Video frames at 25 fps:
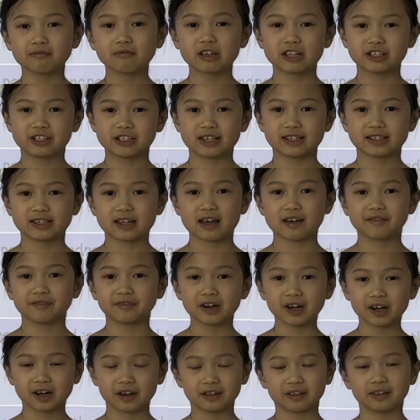images of
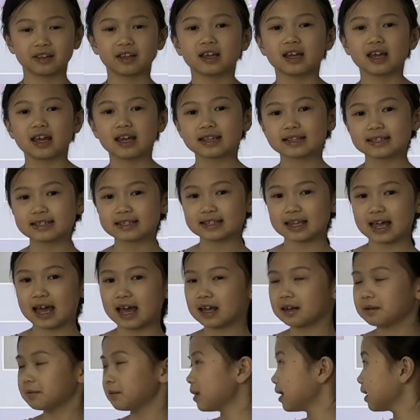Earth.
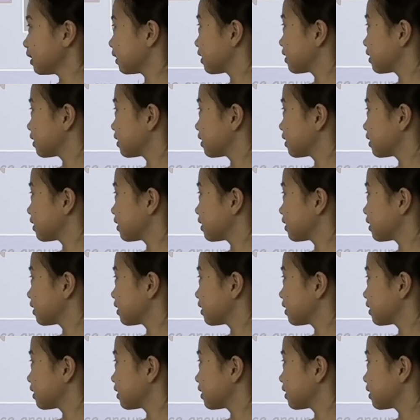Instead, we